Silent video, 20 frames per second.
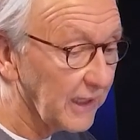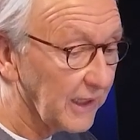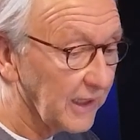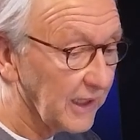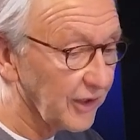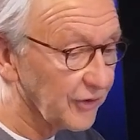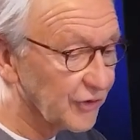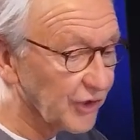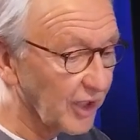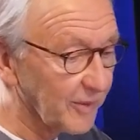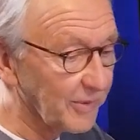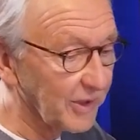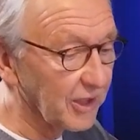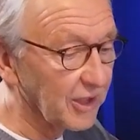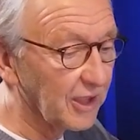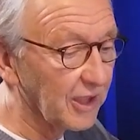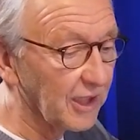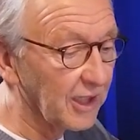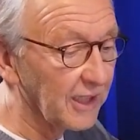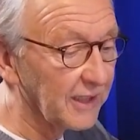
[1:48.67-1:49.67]
at JB
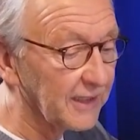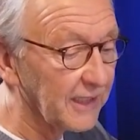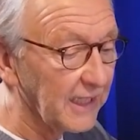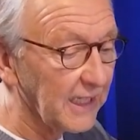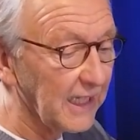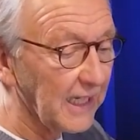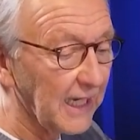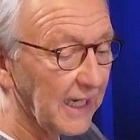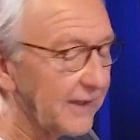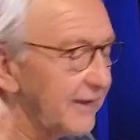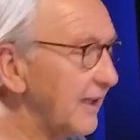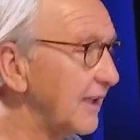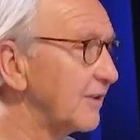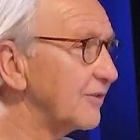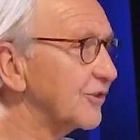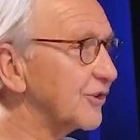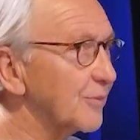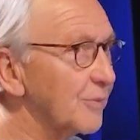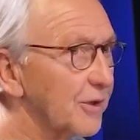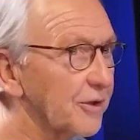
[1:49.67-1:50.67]
Hunt, and then
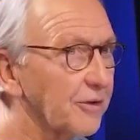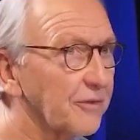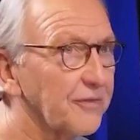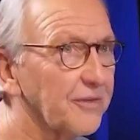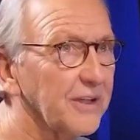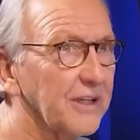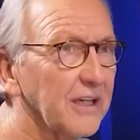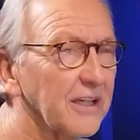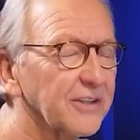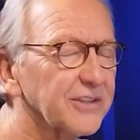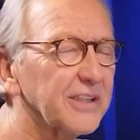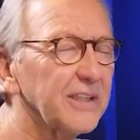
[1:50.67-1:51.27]
some other things.